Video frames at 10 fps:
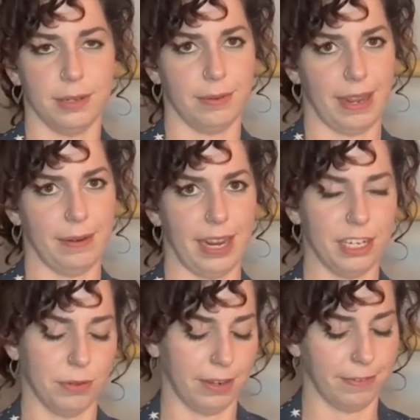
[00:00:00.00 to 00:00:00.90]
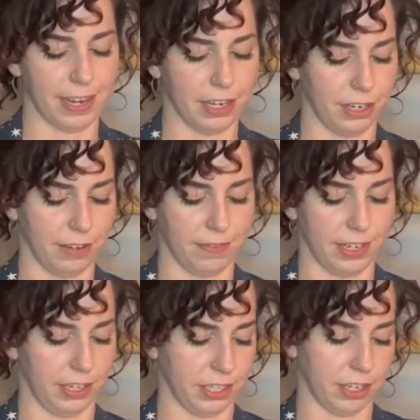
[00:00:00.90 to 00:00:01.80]
I just want to find a good
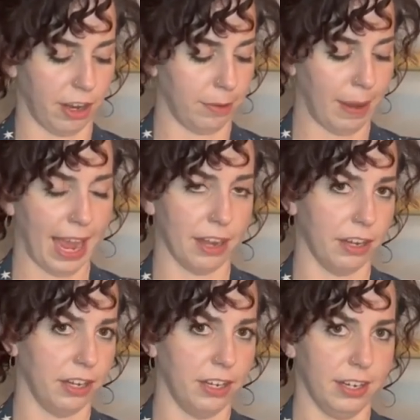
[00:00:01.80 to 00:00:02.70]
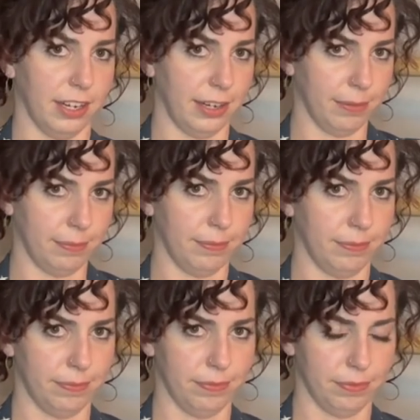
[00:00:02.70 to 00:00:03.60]
vanilla sock pattern
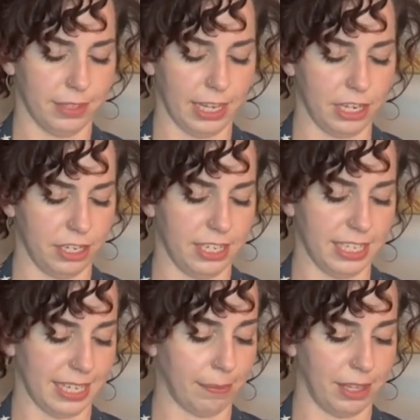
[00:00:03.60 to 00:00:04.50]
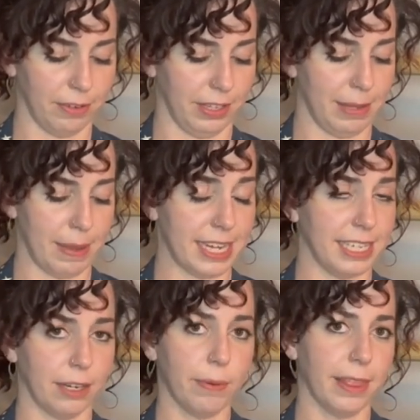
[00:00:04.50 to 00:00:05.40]
and just knit something really
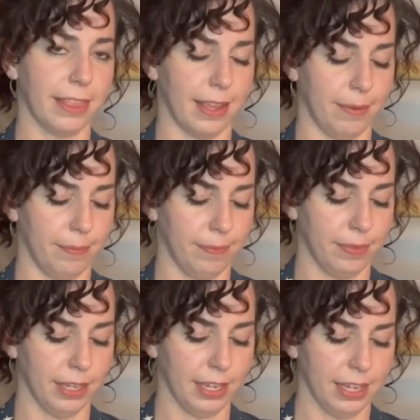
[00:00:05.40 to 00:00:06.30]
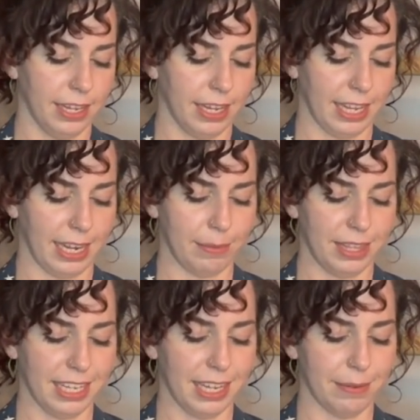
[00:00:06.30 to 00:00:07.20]
basic with them. And I'm
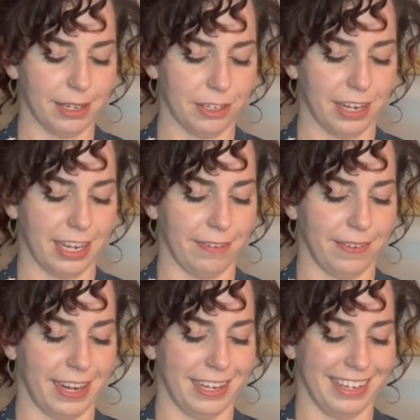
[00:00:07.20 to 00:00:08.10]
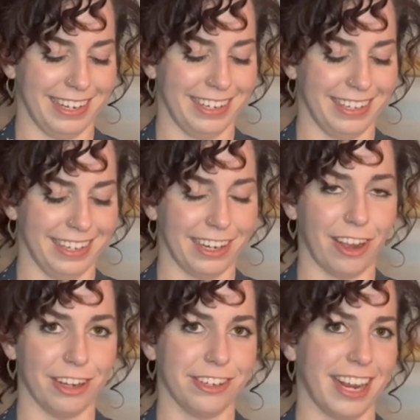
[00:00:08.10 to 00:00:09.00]
thinking about trying to find a
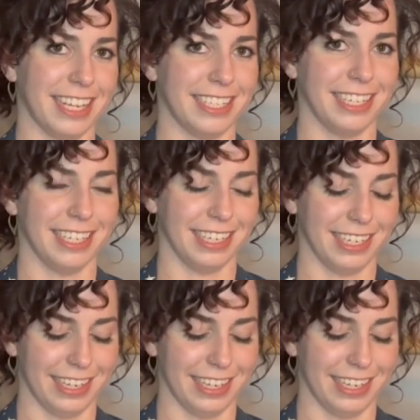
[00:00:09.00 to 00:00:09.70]
contrasting